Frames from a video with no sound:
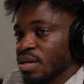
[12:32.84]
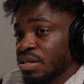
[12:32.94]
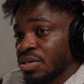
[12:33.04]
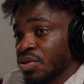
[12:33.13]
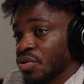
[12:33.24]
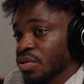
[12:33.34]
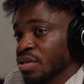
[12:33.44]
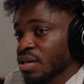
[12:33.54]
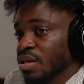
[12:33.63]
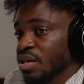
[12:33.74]
it's a good
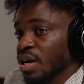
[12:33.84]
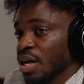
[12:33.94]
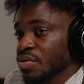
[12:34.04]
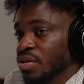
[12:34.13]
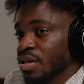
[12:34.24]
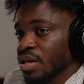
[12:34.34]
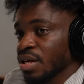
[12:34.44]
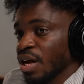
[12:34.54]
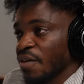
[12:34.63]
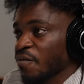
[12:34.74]
thing. I don't
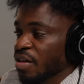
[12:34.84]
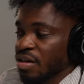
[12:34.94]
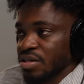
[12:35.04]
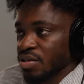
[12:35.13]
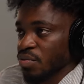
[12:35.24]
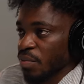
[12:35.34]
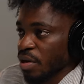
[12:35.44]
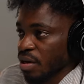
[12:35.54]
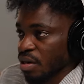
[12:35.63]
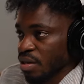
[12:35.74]
think, I feel like it's still
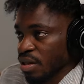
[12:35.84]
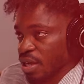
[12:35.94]
bringing,